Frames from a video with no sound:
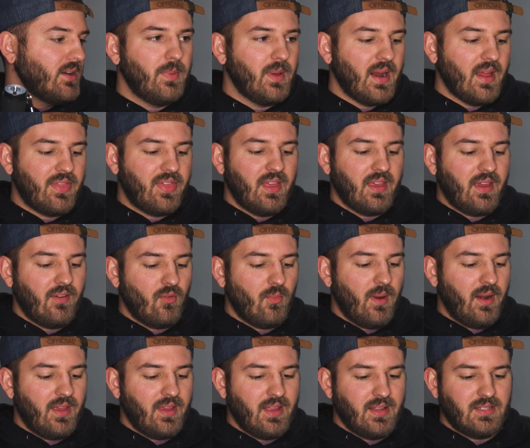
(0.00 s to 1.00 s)
but I think
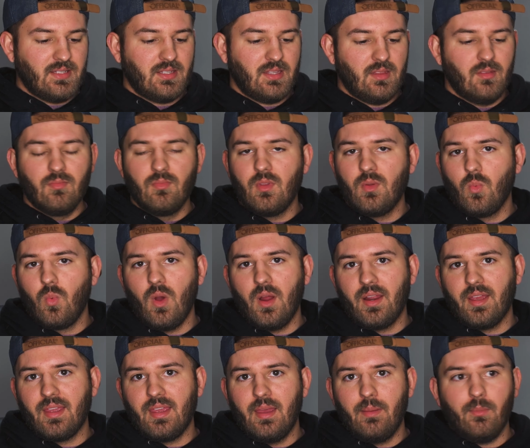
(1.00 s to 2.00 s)
everybody gets what
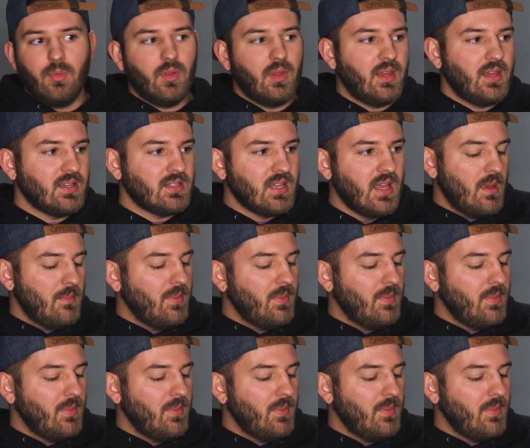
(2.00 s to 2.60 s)
a gimbal is.